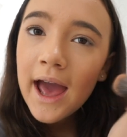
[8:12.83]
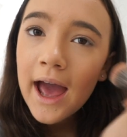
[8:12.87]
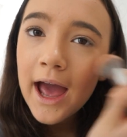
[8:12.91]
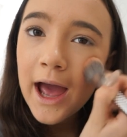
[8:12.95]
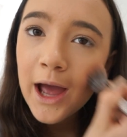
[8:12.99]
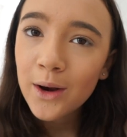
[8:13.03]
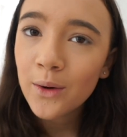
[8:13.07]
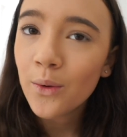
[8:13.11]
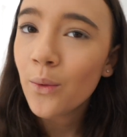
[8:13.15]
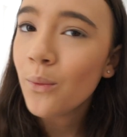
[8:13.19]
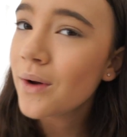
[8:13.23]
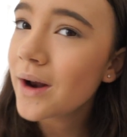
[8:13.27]

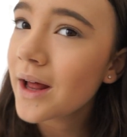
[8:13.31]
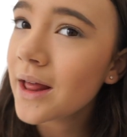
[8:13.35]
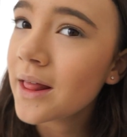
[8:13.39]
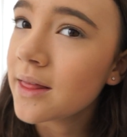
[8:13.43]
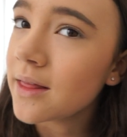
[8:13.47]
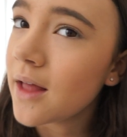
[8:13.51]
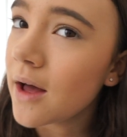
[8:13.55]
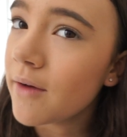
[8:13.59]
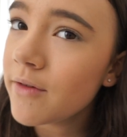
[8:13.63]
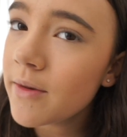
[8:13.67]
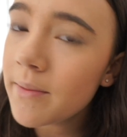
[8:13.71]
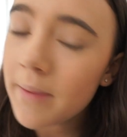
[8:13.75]
And what I
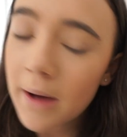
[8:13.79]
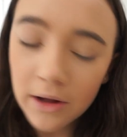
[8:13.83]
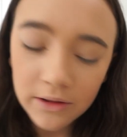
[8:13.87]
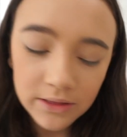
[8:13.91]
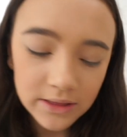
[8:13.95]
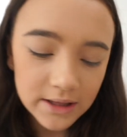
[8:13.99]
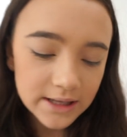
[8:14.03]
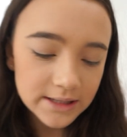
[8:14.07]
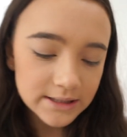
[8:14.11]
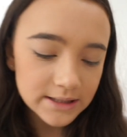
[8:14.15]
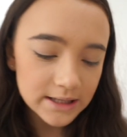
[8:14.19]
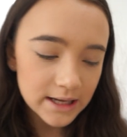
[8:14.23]
love about
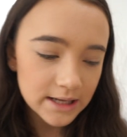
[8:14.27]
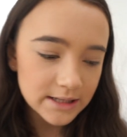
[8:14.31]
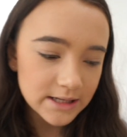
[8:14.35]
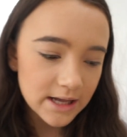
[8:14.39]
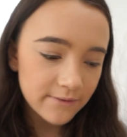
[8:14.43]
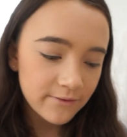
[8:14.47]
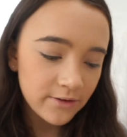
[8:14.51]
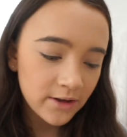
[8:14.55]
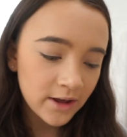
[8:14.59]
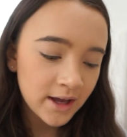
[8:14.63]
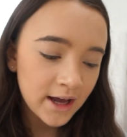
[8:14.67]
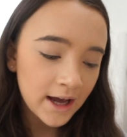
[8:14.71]
this is I
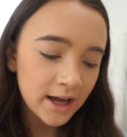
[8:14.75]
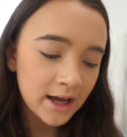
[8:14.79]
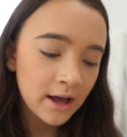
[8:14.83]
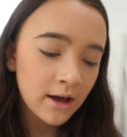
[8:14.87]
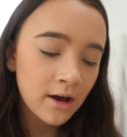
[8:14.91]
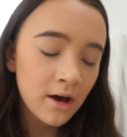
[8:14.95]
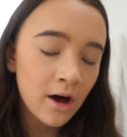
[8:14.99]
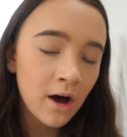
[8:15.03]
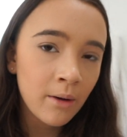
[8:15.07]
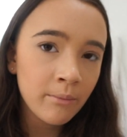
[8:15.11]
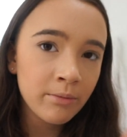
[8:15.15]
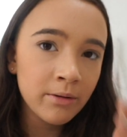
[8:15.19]
feel like I can
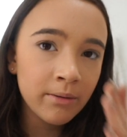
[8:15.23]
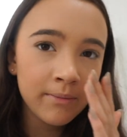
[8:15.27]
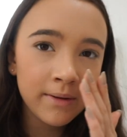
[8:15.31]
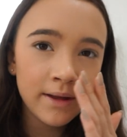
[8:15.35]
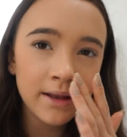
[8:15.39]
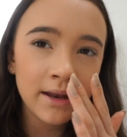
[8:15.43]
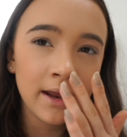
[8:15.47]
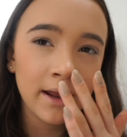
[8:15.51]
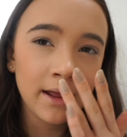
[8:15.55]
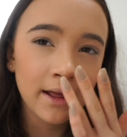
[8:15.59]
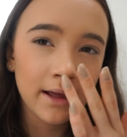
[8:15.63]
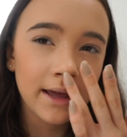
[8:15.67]

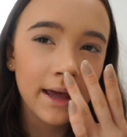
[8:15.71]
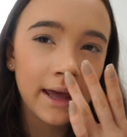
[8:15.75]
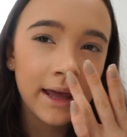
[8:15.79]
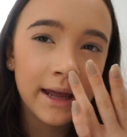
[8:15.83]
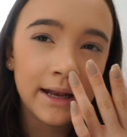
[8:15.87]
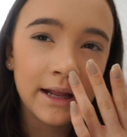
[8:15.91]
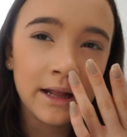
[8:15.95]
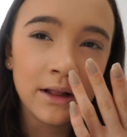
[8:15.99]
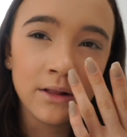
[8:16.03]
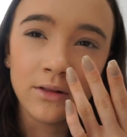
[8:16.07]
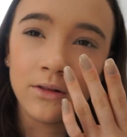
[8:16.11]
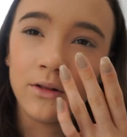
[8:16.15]
compliment like
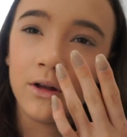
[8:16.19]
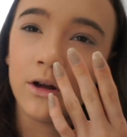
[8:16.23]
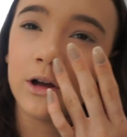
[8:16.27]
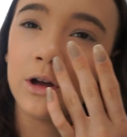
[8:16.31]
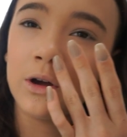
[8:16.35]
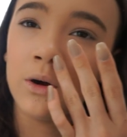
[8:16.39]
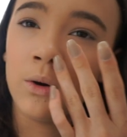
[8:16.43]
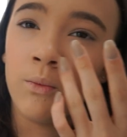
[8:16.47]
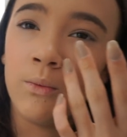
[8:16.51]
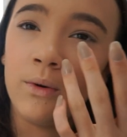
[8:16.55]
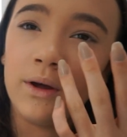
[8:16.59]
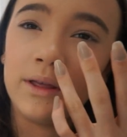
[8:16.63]
any
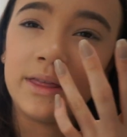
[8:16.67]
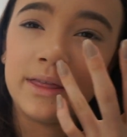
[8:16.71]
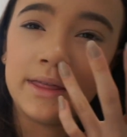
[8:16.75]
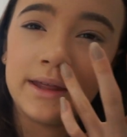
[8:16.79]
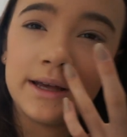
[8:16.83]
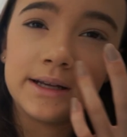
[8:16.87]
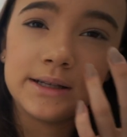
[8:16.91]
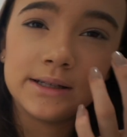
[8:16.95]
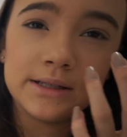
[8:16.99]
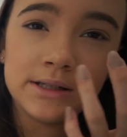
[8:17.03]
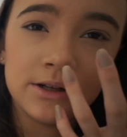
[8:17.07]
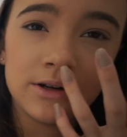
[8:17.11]
look with
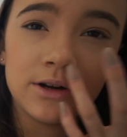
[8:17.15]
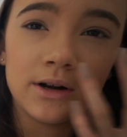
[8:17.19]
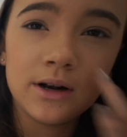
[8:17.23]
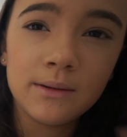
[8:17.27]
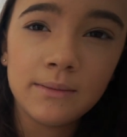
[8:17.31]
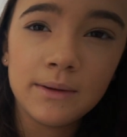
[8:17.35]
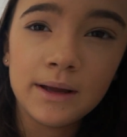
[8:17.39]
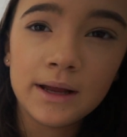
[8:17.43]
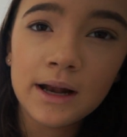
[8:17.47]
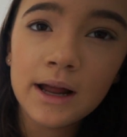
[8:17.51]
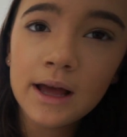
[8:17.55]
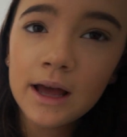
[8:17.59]
this. You know what I
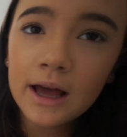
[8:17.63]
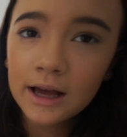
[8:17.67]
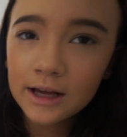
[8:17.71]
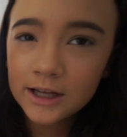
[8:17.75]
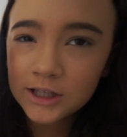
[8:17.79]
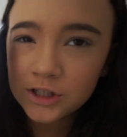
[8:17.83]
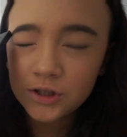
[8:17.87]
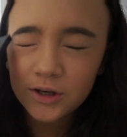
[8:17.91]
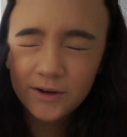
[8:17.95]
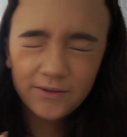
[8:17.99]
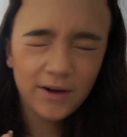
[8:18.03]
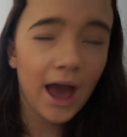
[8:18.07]
mean?
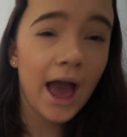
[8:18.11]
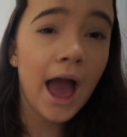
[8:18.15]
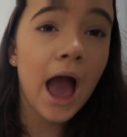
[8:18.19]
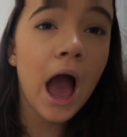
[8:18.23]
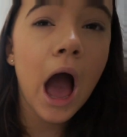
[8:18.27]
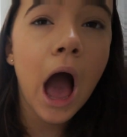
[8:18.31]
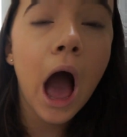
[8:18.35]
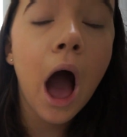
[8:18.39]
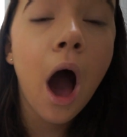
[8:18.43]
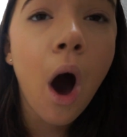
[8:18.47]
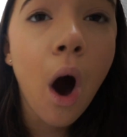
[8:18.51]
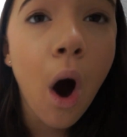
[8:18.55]
Because you have,
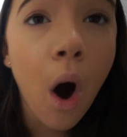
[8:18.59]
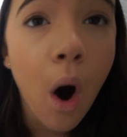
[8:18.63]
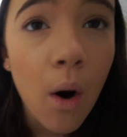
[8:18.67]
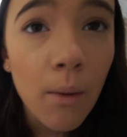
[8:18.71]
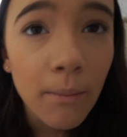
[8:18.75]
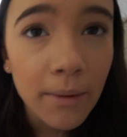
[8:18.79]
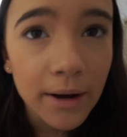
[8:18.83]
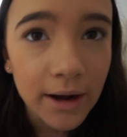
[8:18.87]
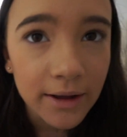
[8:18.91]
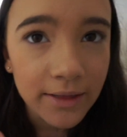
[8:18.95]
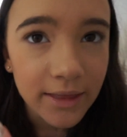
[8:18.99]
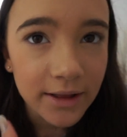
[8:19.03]
ah, oh
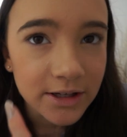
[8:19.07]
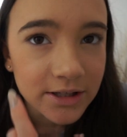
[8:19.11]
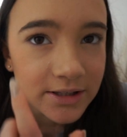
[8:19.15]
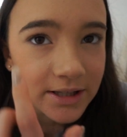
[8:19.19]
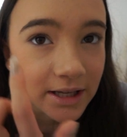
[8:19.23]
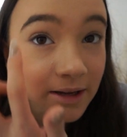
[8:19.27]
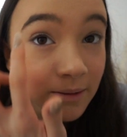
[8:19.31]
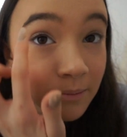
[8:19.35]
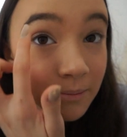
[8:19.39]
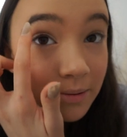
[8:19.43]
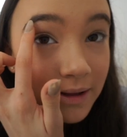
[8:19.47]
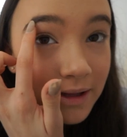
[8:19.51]
my god, that just
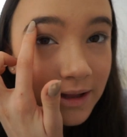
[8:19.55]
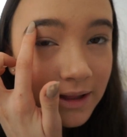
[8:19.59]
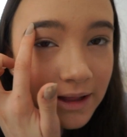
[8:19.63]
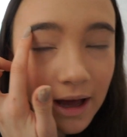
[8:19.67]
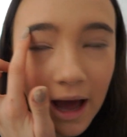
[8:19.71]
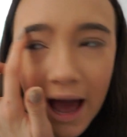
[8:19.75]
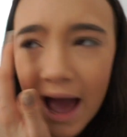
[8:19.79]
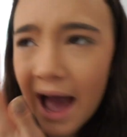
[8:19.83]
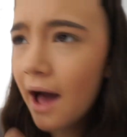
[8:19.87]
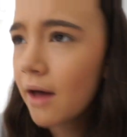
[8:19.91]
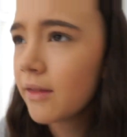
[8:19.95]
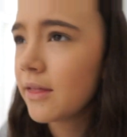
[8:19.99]
like completely,
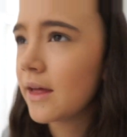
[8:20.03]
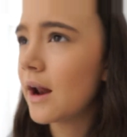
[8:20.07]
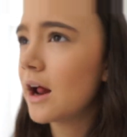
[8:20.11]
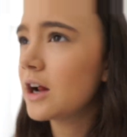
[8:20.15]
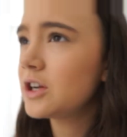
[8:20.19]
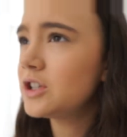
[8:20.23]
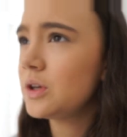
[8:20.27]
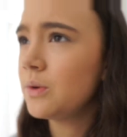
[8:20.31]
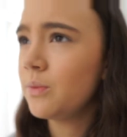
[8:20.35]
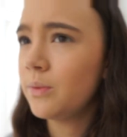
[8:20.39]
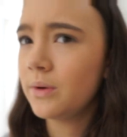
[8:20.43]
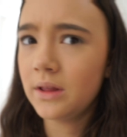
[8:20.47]
how that
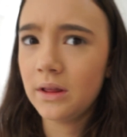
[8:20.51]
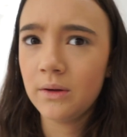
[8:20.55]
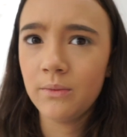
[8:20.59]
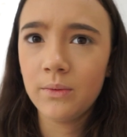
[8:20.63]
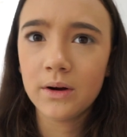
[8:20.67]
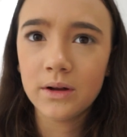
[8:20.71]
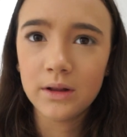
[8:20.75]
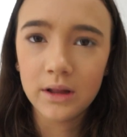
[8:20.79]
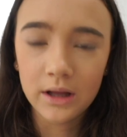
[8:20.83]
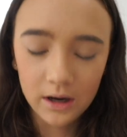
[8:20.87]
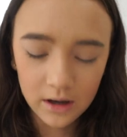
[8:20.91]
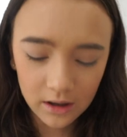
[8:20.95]
actually really
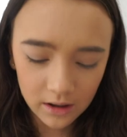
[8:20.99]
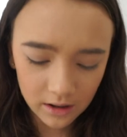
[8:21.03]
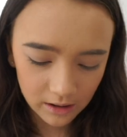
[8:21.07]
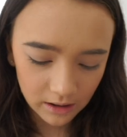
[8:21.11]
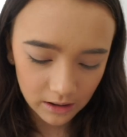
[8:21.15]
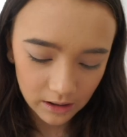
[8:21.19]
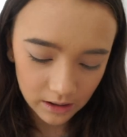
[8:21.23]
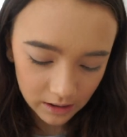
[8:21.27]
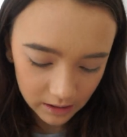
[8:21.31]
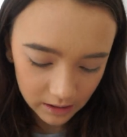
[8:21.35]
weirdly hurt.